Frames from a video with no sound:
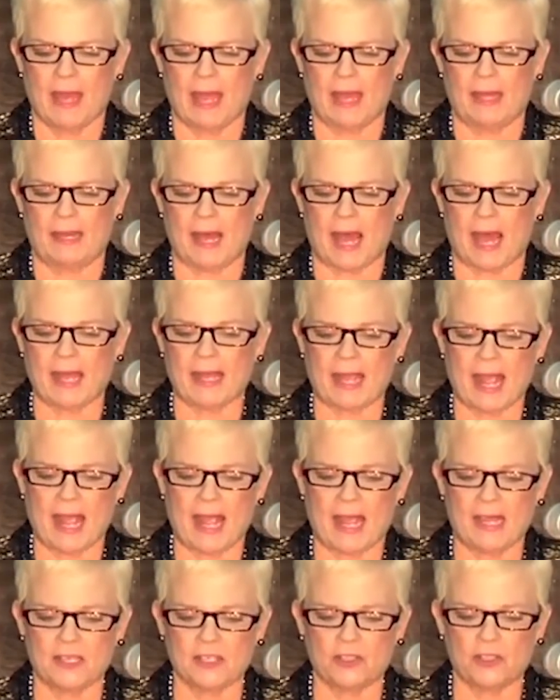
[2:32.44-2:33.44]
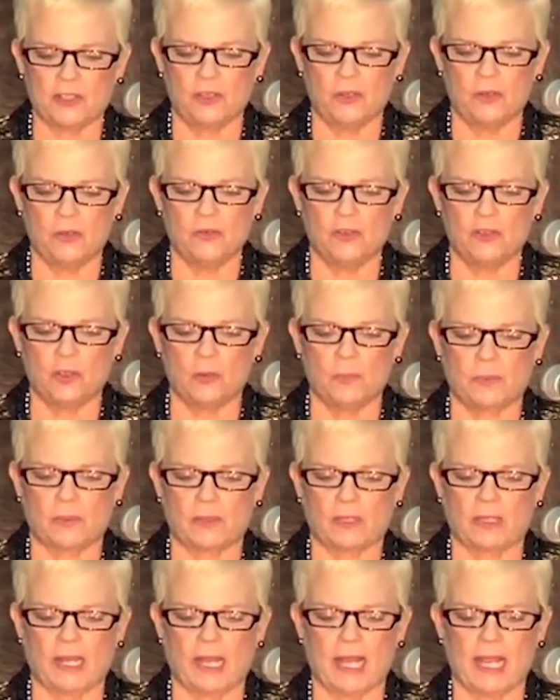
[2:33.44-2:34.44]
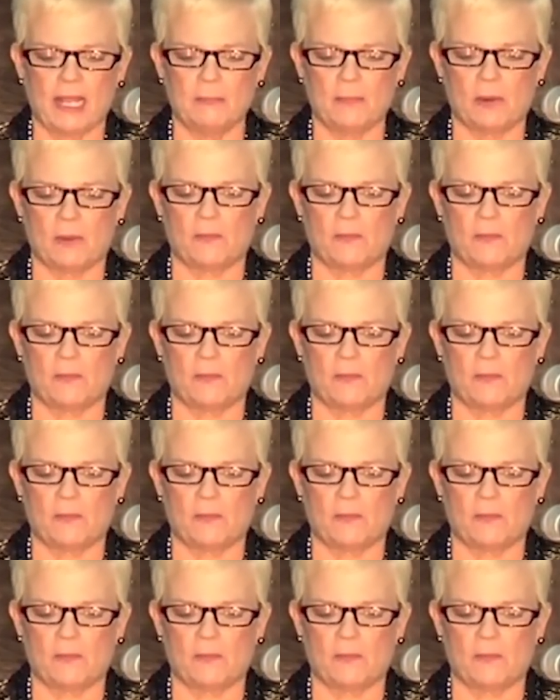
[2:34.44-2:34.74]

And I ask you to proclaim